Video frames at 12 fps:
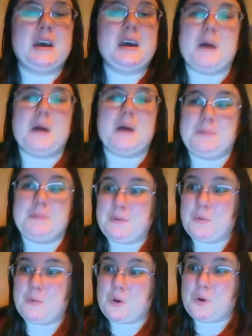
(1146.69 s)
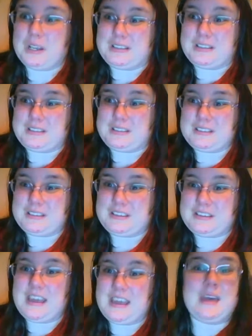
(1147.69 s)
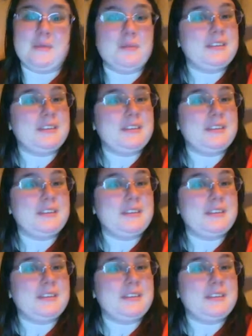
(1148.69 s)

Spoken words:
But be warned, and they will